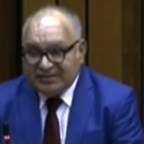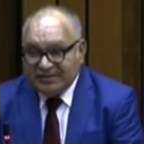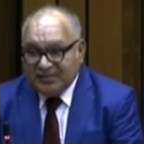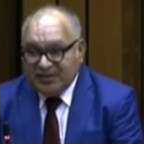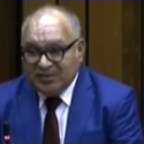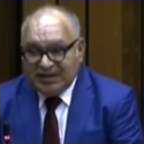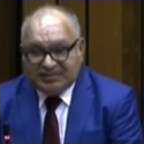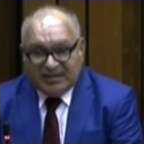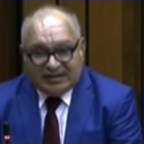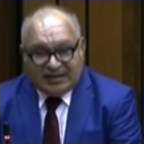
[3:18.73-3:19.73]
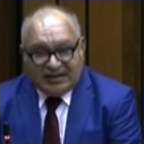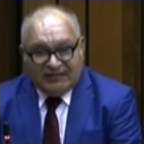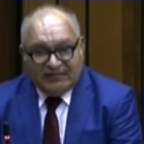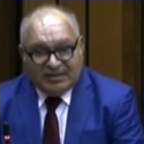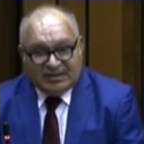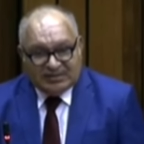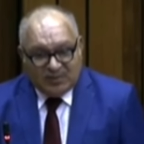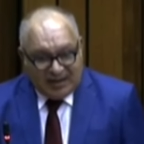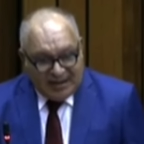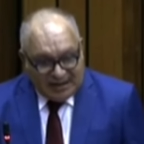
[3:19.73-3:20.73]
one would expect that government is
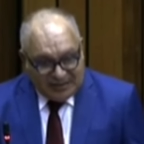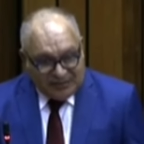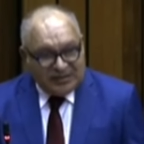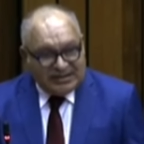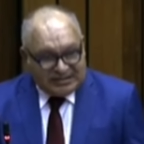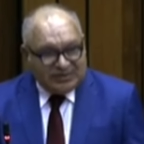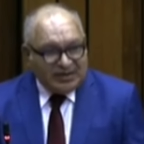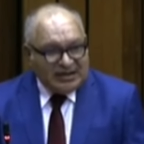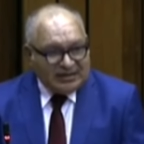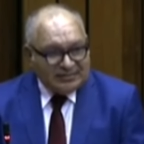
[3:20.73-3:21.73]
well and truly settled in.